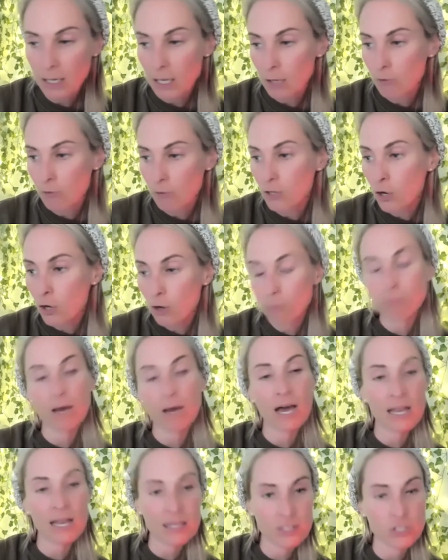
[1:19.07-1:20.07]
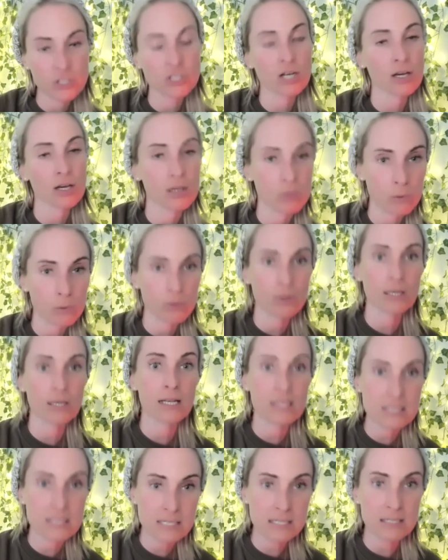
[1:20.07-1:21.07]
if you don't mind sharing with the
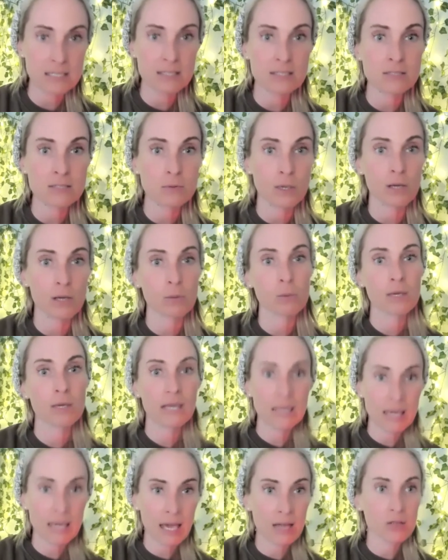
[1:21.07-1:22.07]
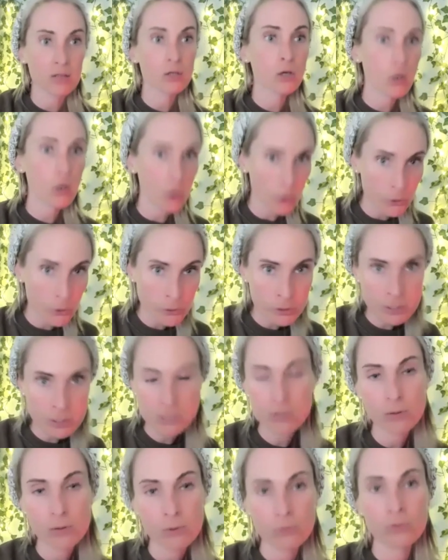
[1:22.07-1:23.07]
listeners where we can go
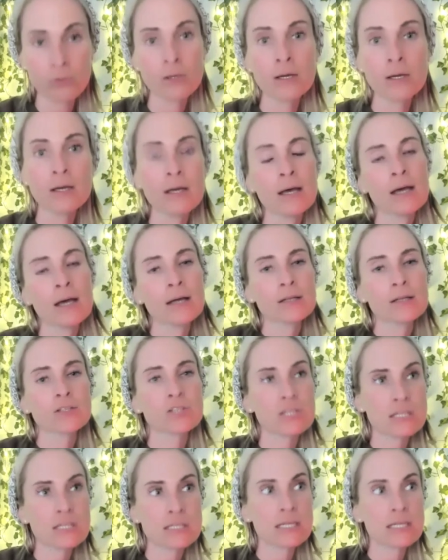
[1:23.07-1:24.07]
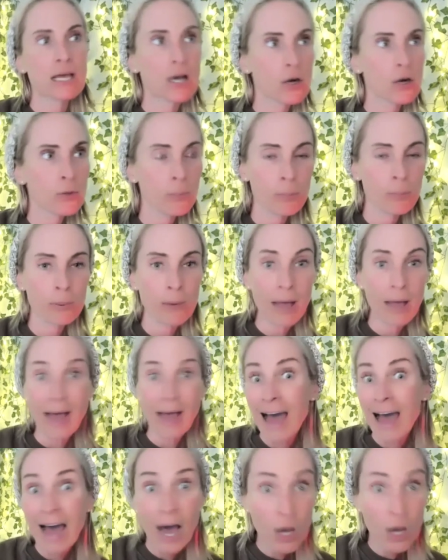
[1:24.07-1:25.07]
to just help,
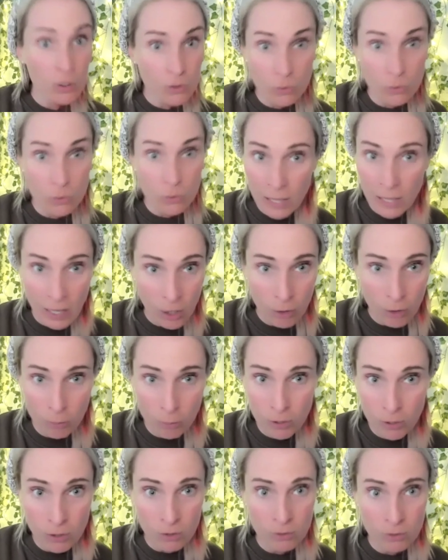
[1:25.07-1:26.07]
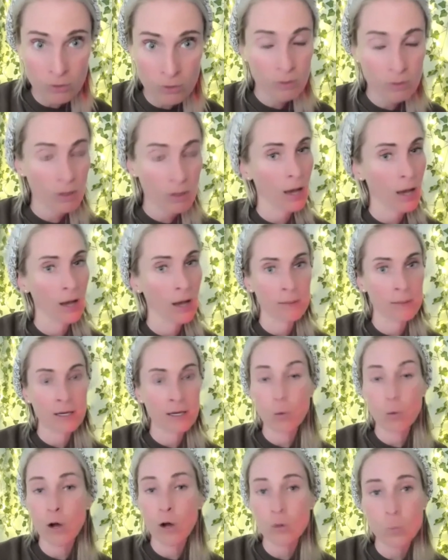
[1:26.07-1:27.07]
how do we help you?
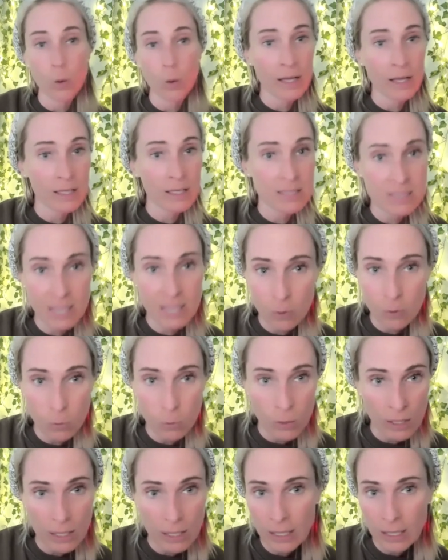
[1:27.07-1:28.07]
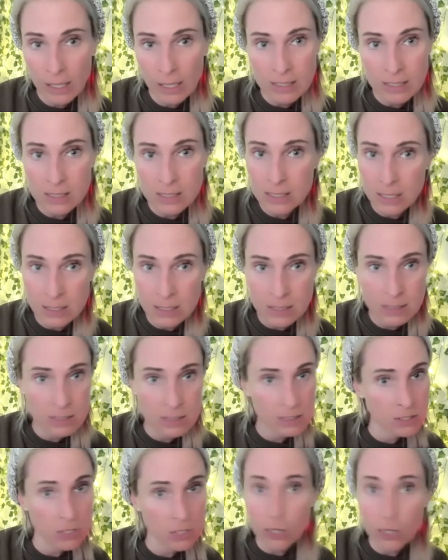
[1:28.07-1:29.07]
In what ways can we
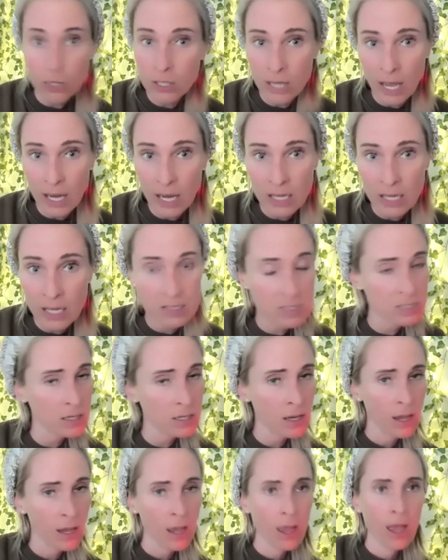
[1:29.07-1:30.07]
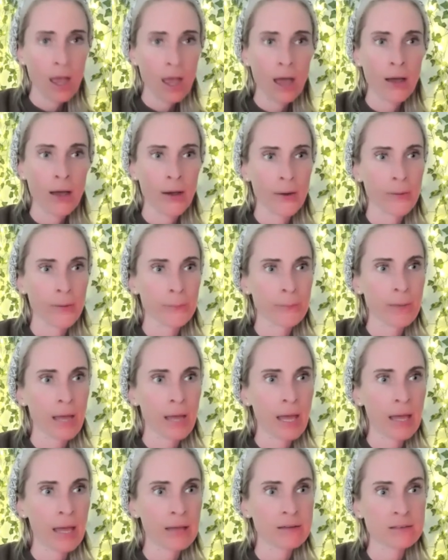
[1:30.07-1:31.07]
assist, donate?
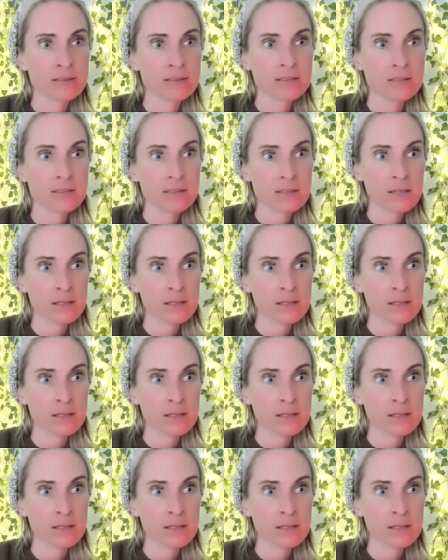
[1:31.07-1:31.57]
And